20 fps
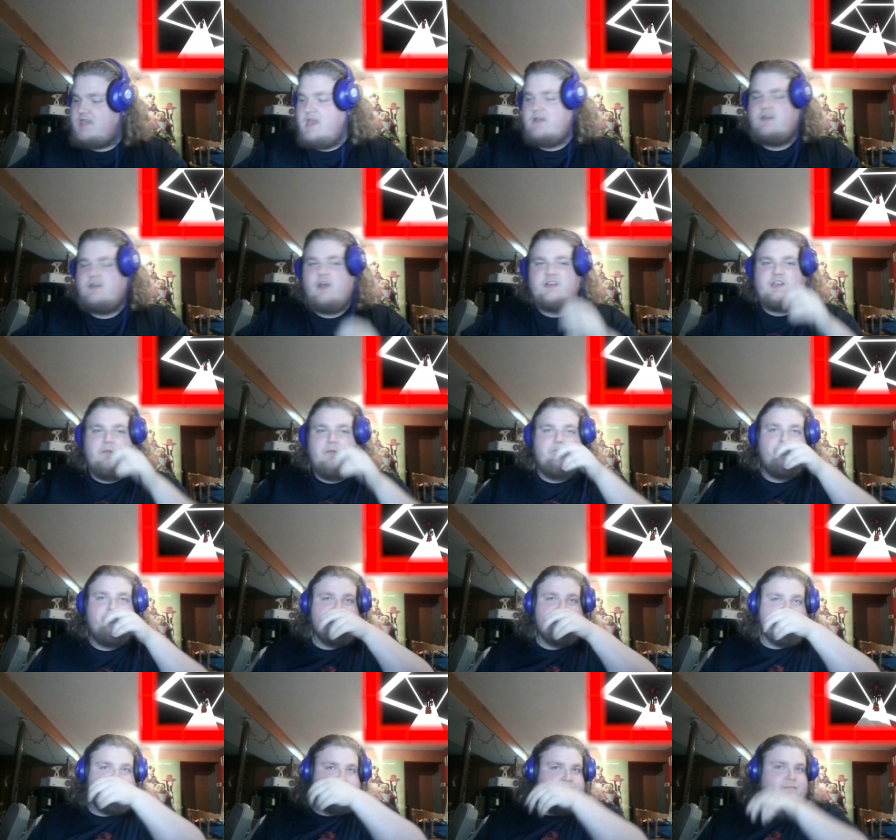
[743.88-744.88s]
getting closer!
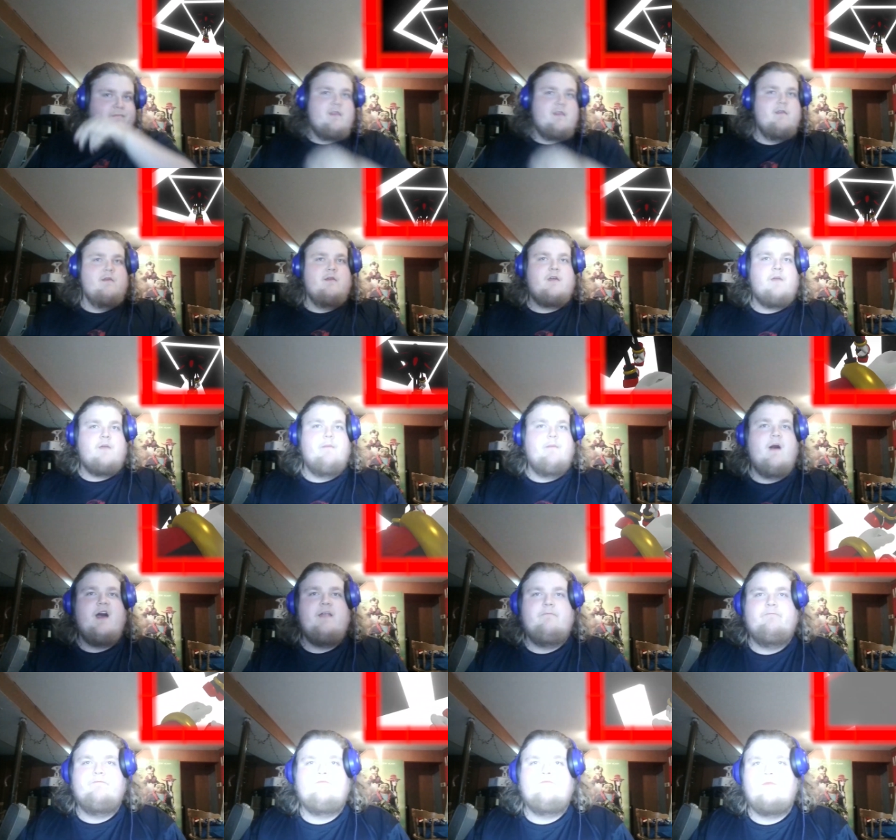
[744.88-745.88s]
Come
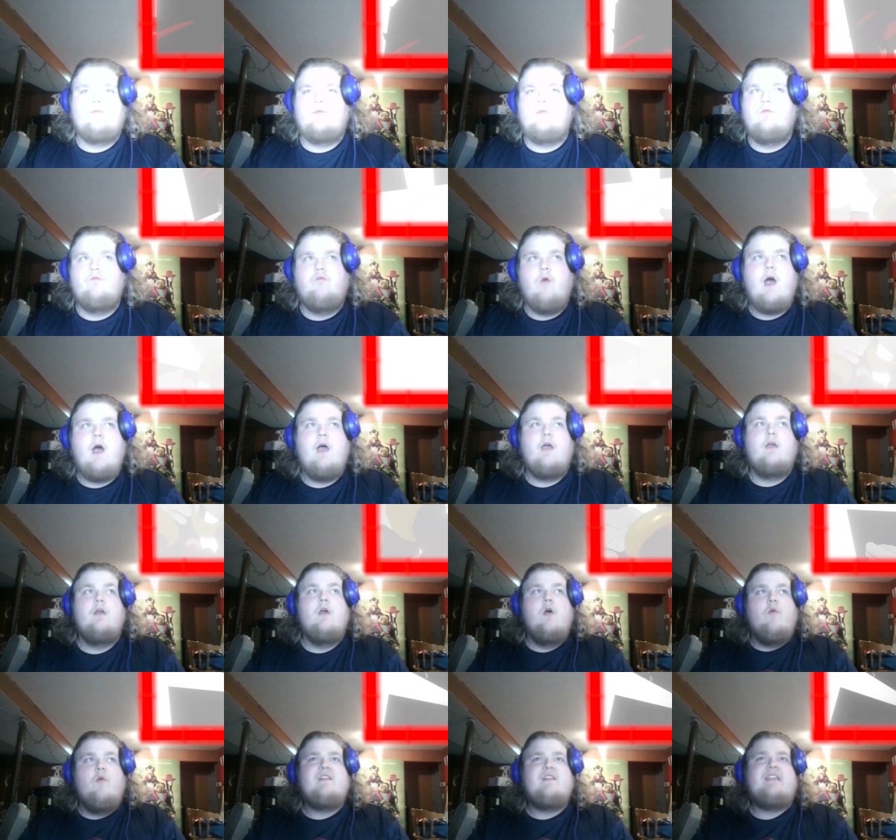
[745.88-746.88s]
on! What?
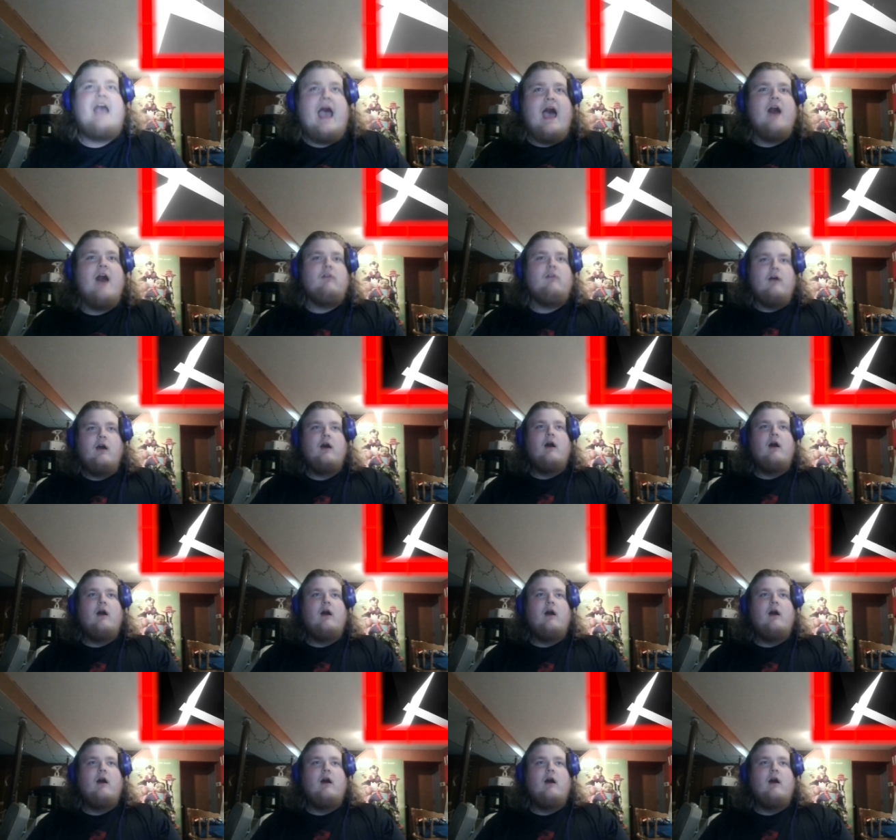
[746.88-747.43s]
What the hell?